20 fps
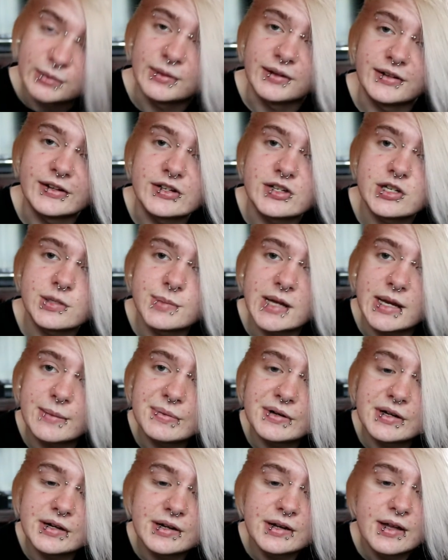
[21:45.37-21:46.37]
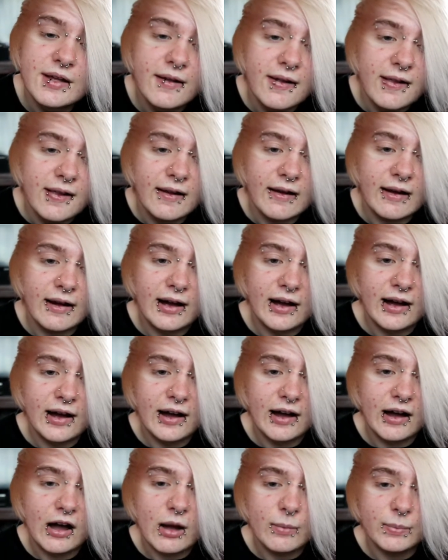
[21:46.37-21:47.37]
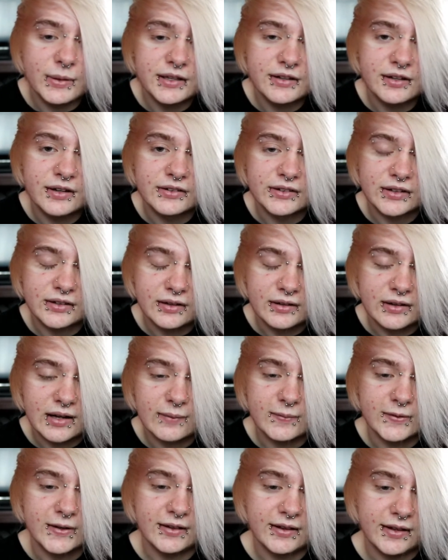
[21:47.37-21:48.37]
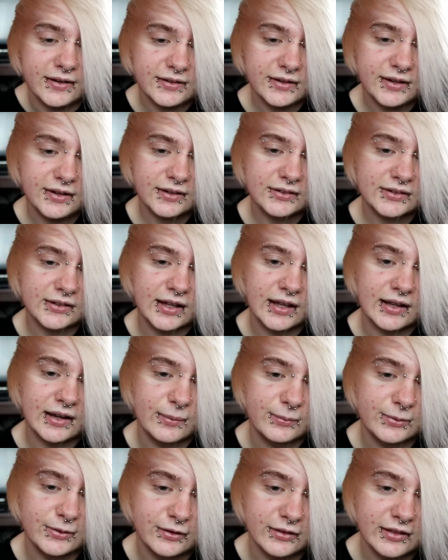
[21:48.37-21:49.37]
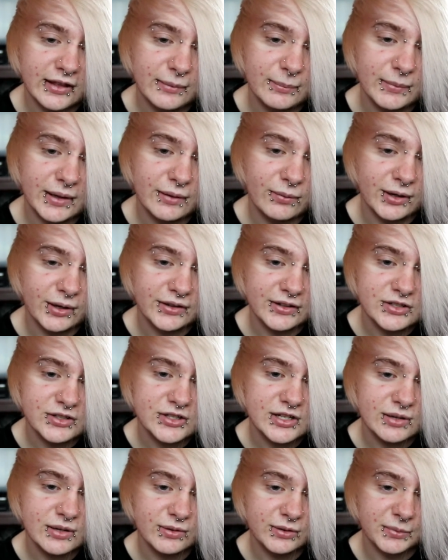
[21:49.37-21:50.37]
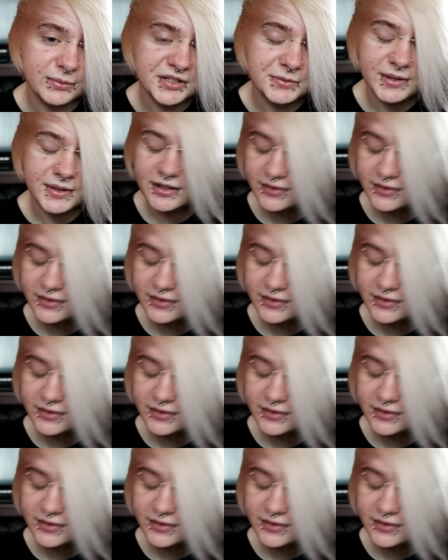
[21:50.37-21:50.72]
and tissue paper because I didn't have any latex, and I'm so glad my one this year was much better.